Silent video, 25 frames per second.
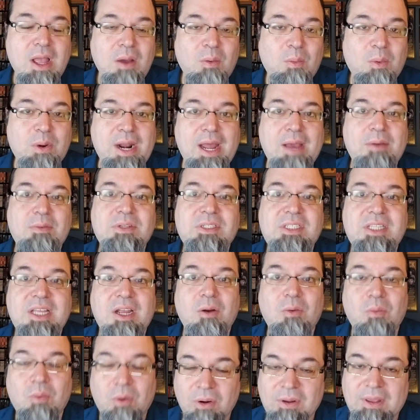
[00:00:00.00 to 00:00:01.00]
When I was
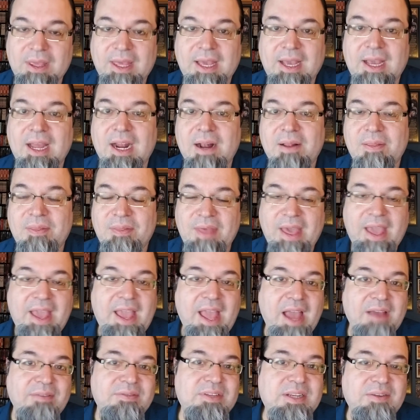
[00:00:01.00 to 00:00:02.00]
there working, they
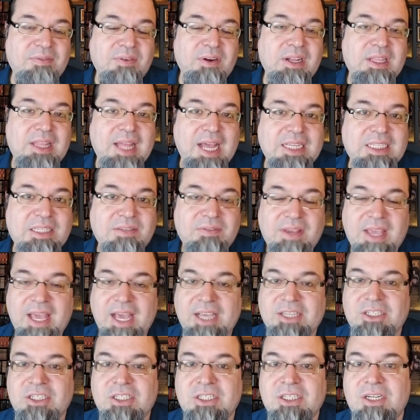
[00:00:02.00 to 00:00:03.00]
have different
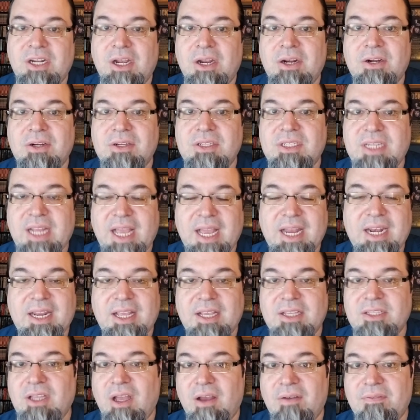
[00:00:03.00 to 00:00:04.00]
classifications and
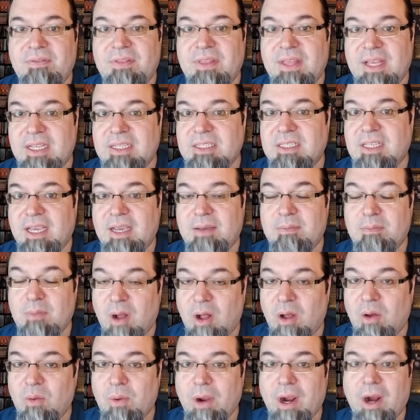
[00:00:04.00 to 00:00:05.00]
understandings of things like
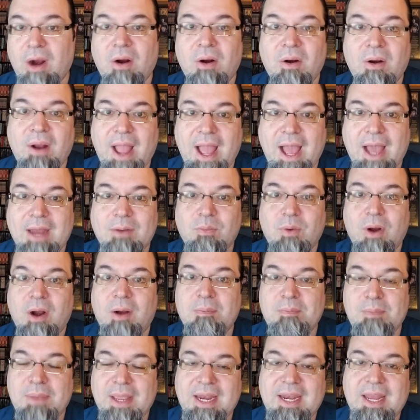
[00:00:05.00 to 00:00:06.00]
malware or
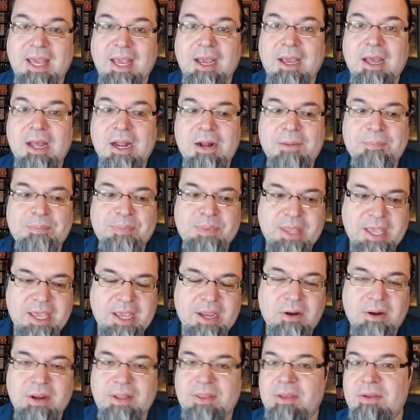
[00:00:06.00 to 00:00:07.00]
adware, meaning
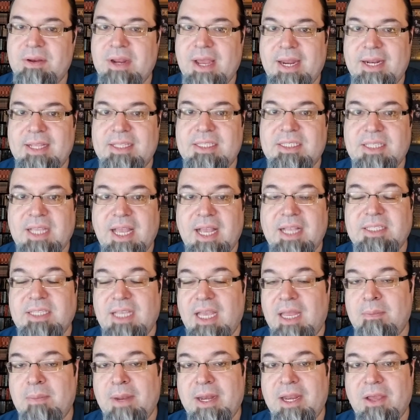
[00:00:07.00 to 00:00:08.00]
here in the United States
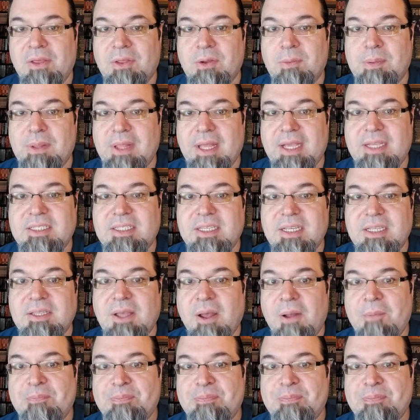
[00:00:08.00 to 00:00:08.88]
and many other places,